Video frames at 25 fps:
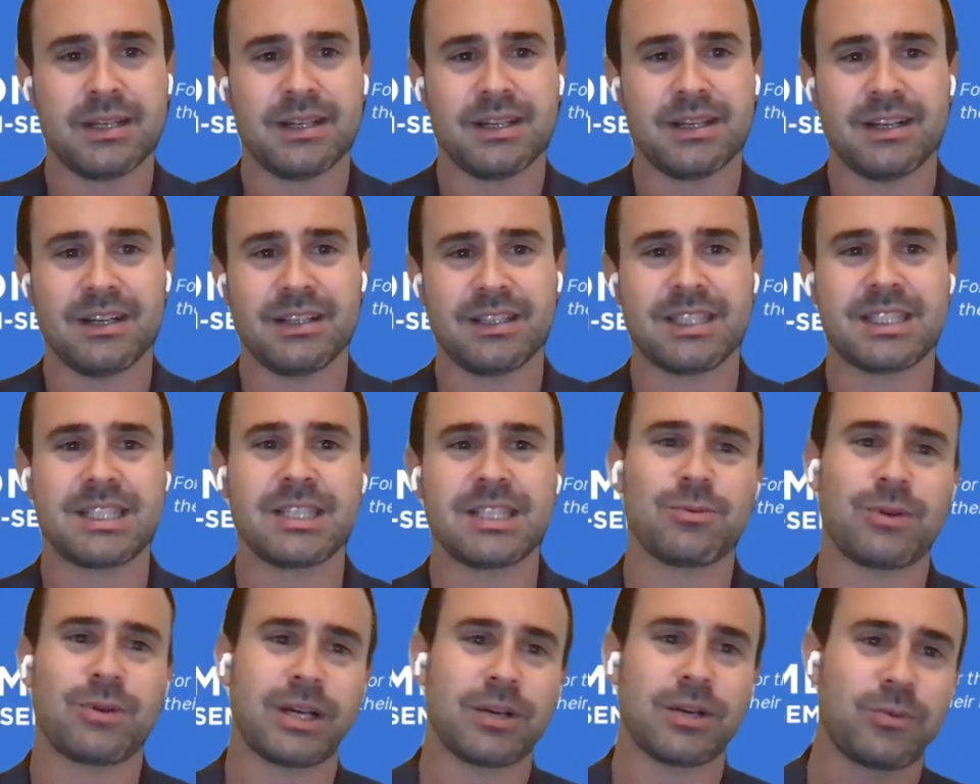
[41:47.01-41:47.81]
This
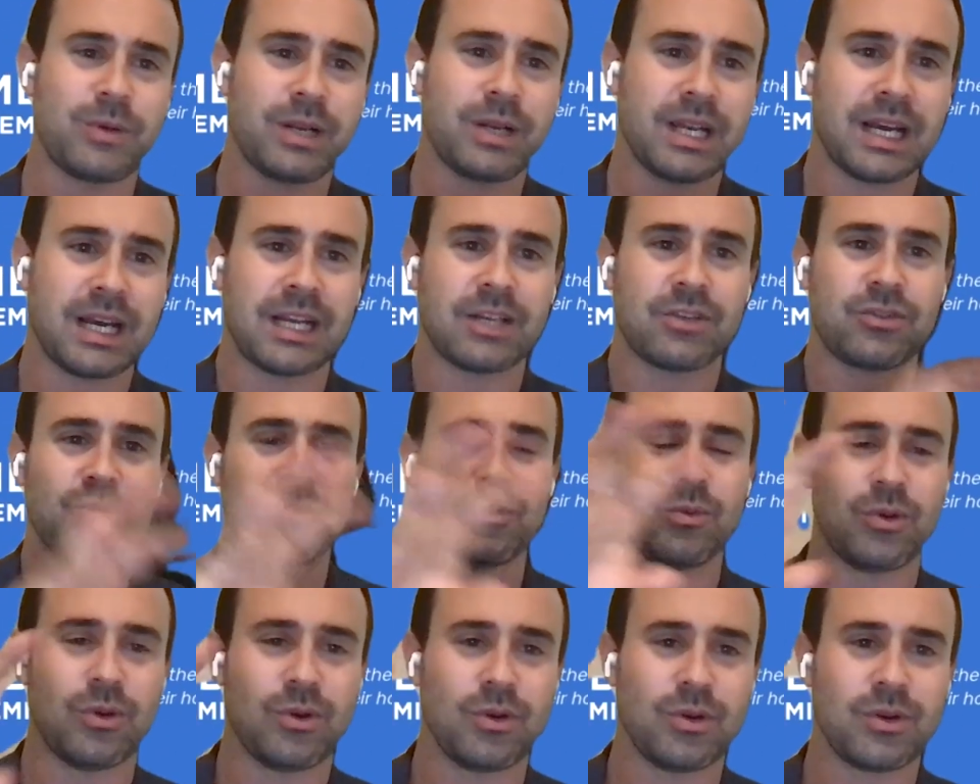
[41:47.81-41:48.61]
is why we like to
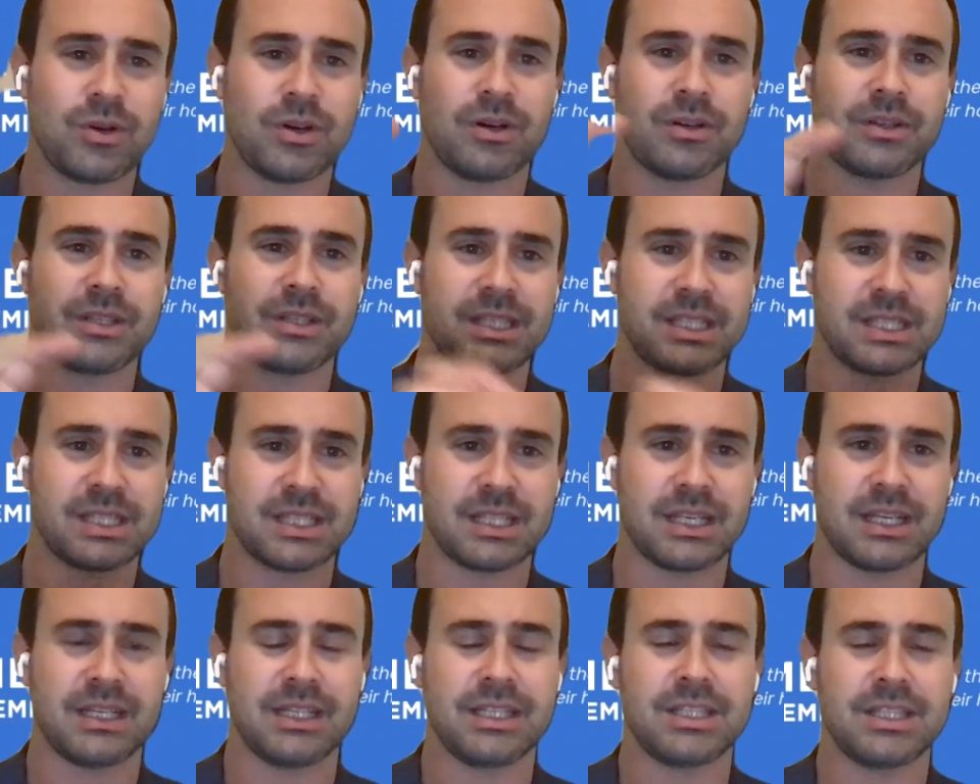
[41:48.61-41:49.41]
work on this
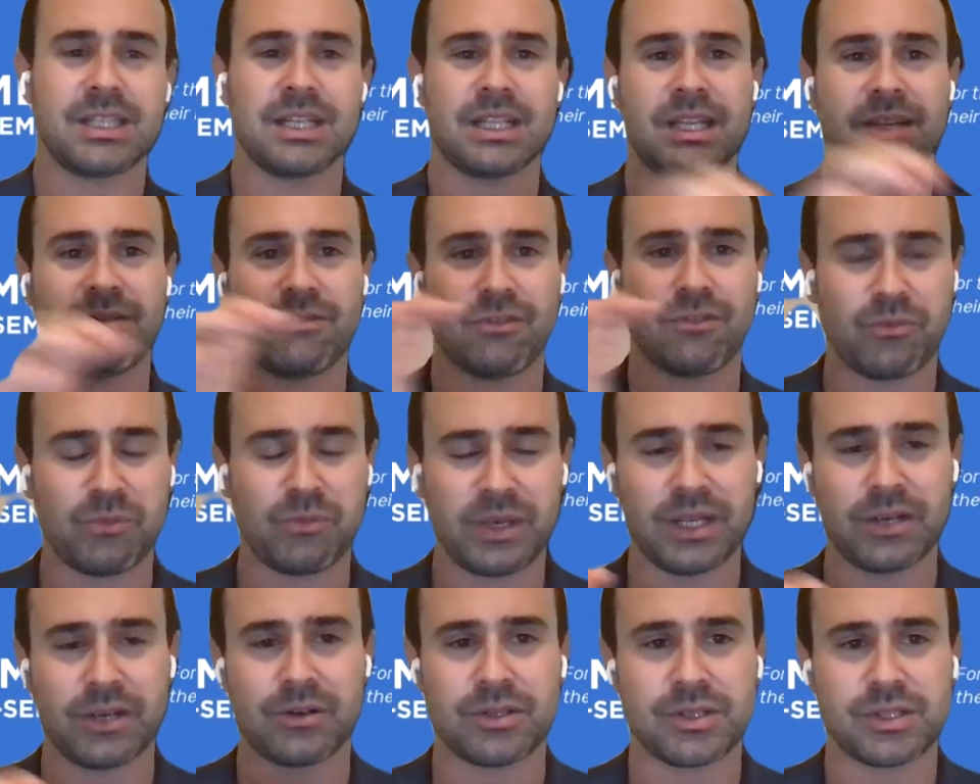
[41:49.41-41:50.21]
initiative of
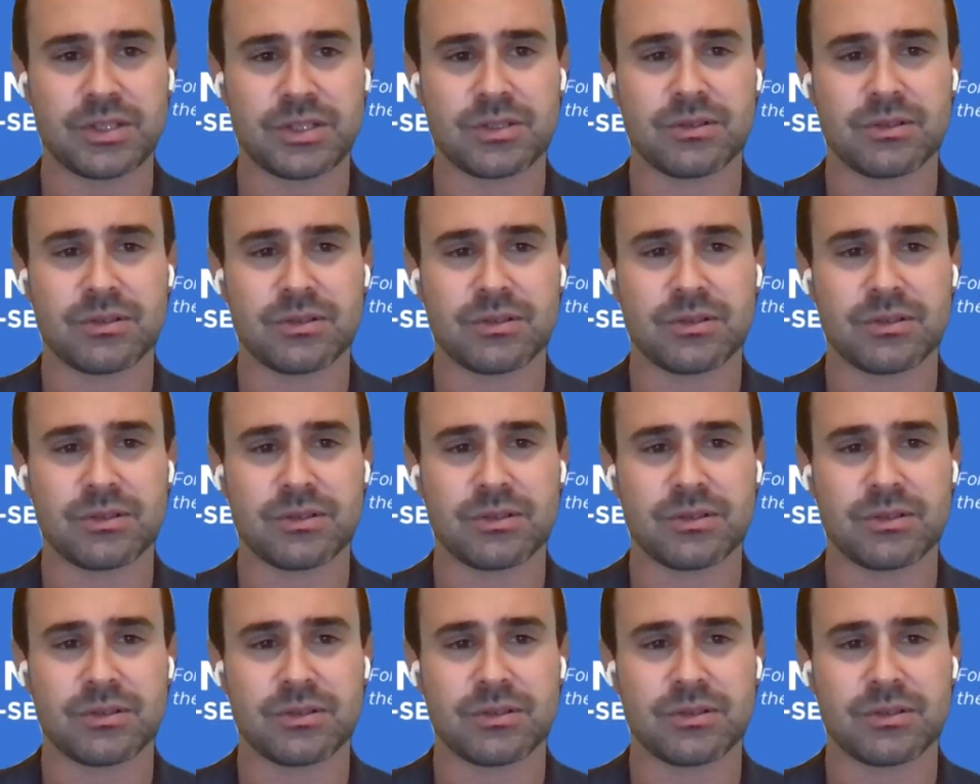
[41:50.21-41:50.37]
mayors.